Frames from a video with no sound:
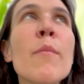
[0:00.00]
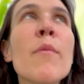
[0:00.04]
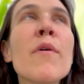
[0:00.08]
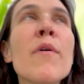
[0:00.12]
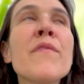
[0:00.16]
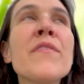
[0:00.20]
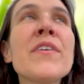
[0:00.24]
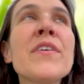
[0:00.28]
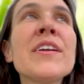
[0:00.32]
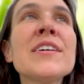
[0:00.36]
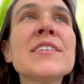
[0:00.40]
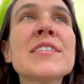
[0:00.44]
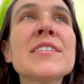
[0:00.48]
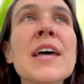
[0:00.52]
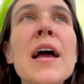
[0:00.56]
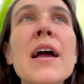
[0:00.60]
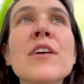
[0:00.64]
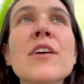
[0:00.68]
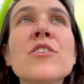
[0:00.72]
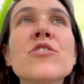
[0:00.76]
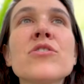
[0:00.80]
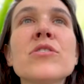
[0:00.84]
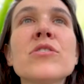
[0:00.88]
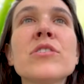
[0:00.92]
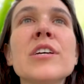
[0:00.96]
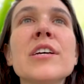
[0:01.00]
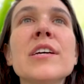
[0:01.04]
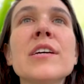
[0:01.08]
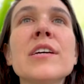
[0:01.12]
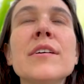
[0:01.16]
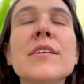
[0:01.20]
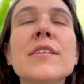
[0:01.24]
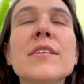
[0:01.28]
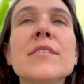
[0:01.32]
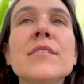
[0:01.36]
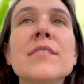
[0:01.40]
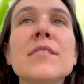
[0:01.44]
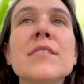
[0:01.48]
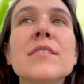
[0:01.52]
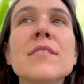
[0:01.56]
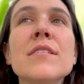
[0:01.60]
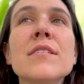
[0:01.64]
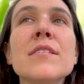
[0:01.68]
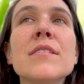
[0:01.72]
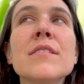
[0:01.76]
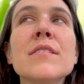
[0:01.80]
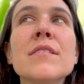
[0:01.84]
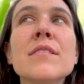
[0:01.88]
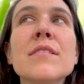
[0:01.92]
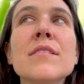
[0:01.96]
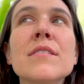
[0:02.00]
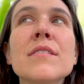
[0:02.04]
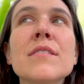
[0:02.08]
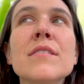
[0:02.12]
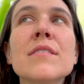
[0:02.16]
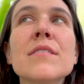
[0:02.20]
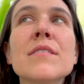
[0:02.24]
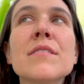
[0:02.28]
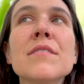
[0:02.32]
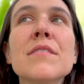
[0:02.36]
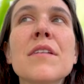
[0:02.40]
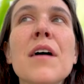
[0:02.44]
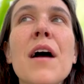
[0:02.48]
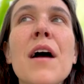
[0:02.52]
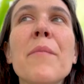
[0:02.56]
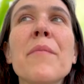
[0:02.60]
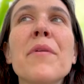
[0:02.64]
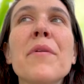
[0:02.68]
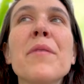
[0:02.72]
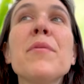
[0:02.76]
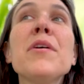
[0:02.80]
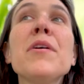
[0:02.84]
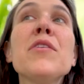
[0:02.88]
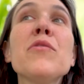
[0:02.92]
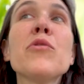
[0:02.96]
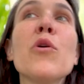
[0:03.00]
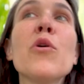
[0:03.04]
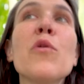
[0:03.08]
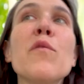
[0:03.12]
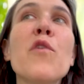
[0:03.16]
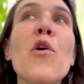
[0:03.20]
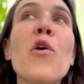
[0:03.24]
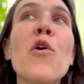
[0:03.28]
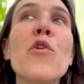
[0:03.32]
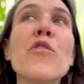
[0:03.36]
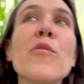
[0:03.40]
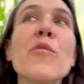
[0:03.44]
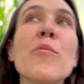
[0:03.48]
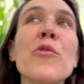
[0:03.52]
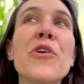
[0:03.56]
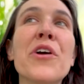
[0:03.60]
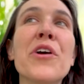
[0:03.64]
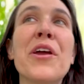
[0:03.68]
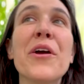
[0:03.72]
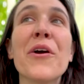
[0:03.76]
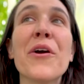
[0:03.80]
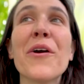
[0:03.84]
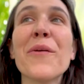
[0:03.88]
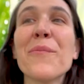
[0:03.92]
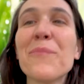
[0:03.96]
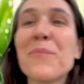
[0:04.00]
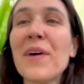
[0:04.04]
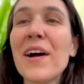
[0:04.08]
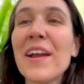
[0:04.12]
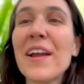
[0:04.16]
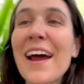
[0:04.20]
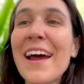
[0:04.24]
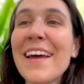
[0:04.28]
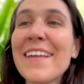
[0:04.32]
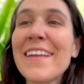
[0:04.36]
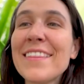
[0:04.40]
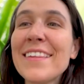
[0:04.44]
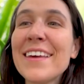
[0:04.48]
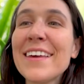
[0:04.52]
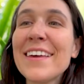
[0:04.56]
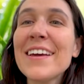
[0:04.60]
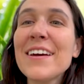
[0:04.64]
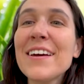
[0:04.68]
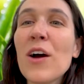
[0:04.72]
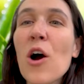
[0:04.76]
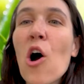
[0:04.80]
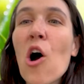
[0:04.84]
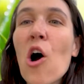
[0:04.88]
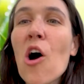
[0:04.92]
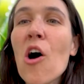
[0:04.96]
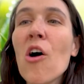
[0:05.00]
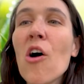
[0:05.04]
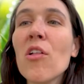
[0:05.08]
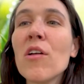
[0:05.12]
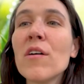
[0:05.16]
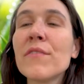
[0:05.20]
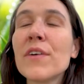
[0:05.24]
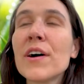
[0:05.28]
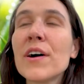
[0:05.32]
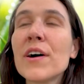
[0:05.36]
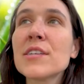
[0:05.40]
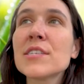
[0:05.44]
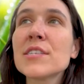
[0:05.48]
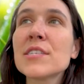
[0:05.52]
some of it is actually I'm going to be a little vulnerable here, but I think all of